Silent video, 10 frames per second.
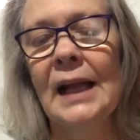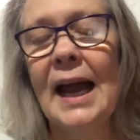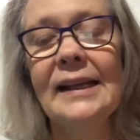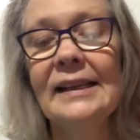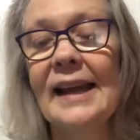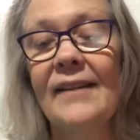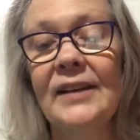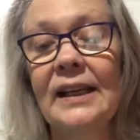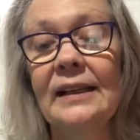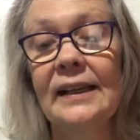I didn't have an
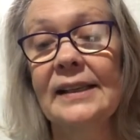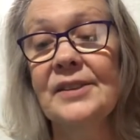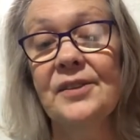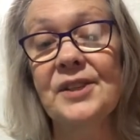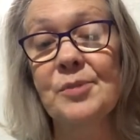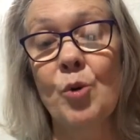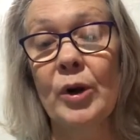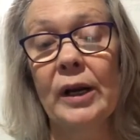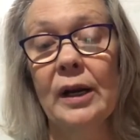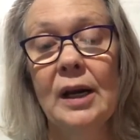inkling until this
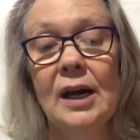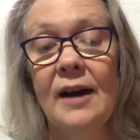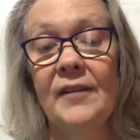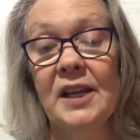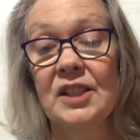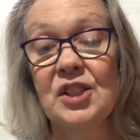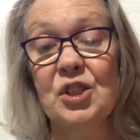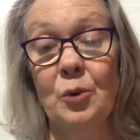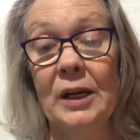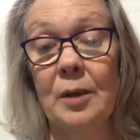morning of the
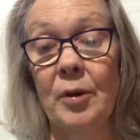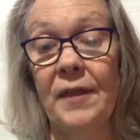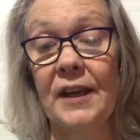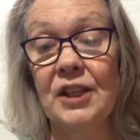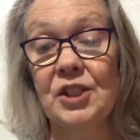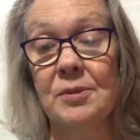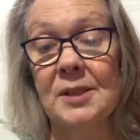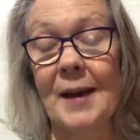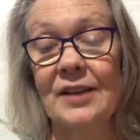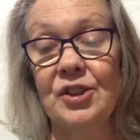unsqueakable thing she was
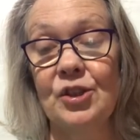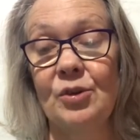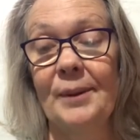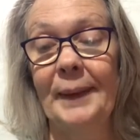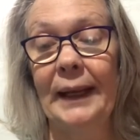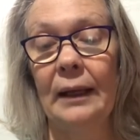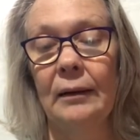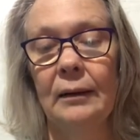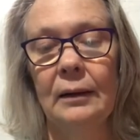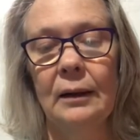about to do to me.
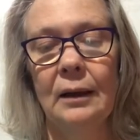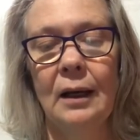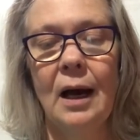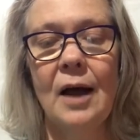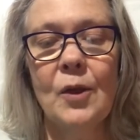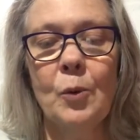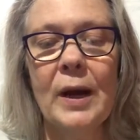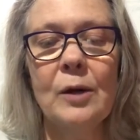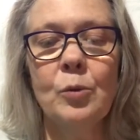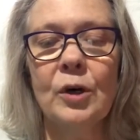On the
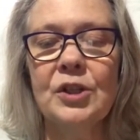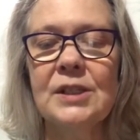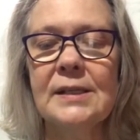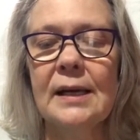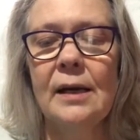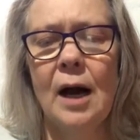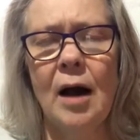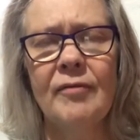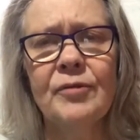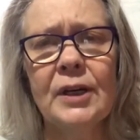way to work, she said,
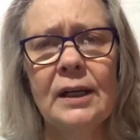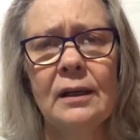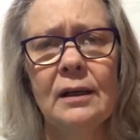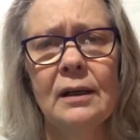Humphrey,